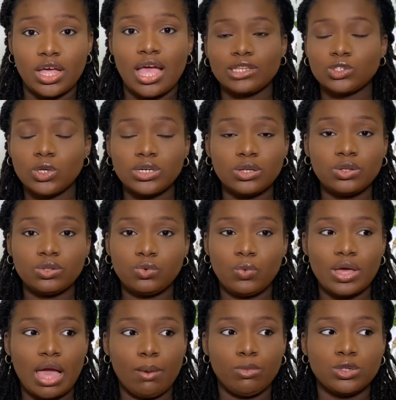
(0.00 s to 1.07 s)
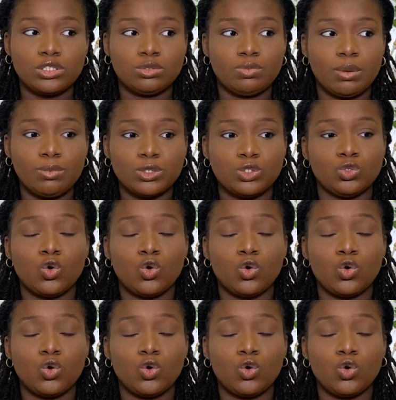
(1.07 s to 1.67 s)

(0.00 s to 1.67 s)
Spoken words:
And the only way I'm going to be able to